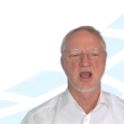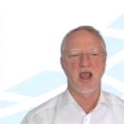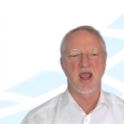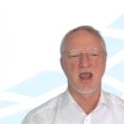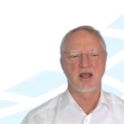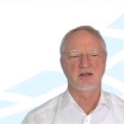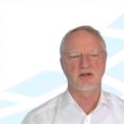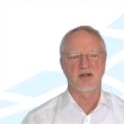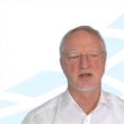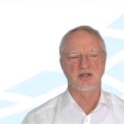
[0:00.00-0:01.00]
and
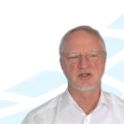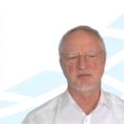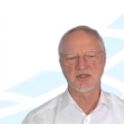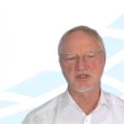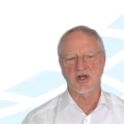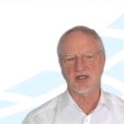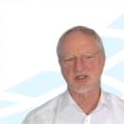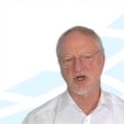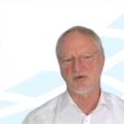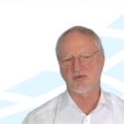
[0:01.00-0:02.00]
the
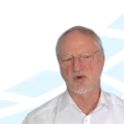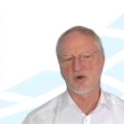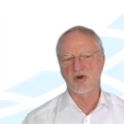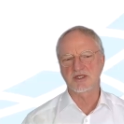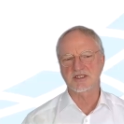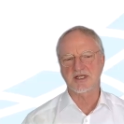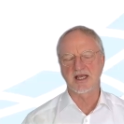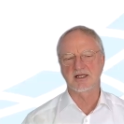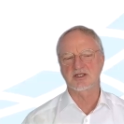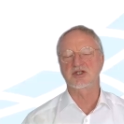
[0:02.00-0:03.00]
superstructure of course
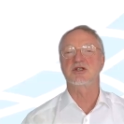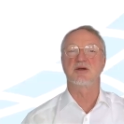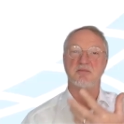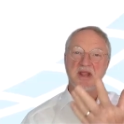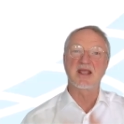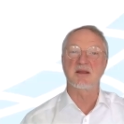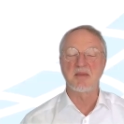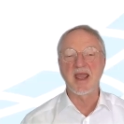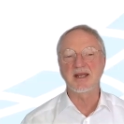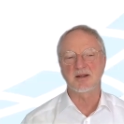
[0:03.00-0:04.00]
gets big
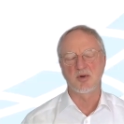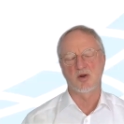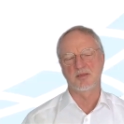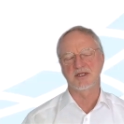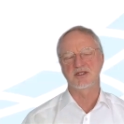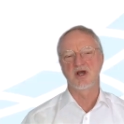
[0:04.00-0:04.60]
bending moments.